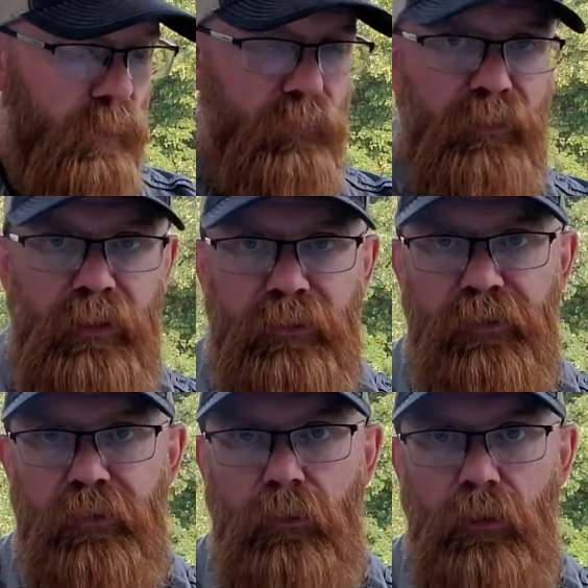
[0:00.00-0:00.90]
all of
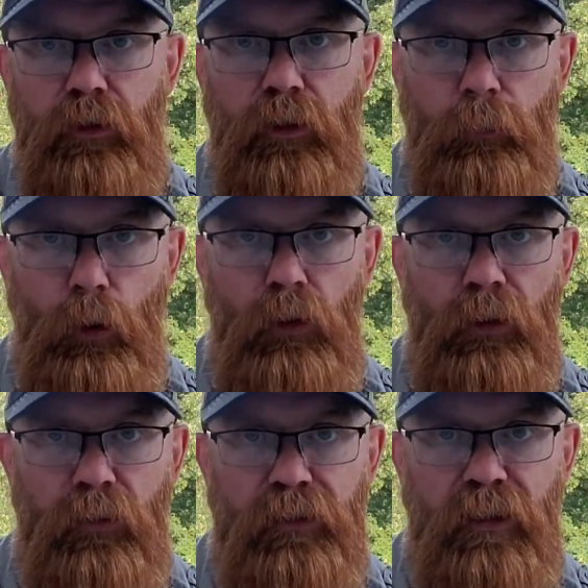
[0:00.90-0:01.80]
this, you're going to pull
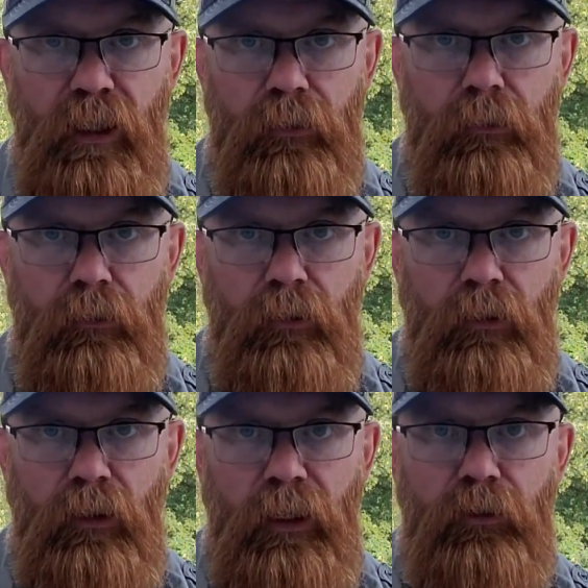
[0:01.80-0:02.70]
it all together
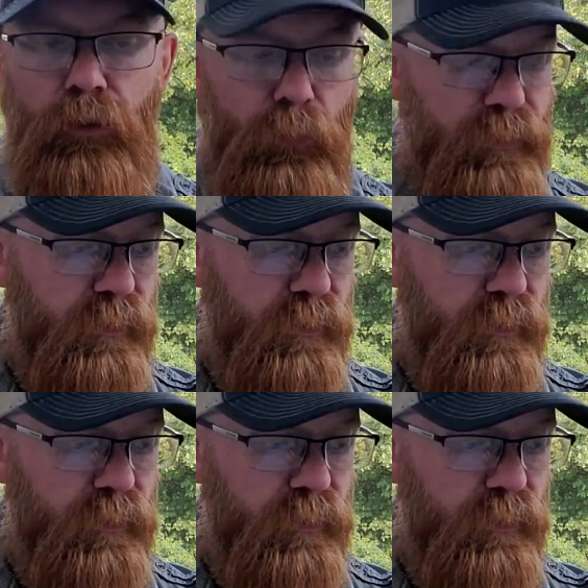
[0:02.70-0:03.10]
and you're going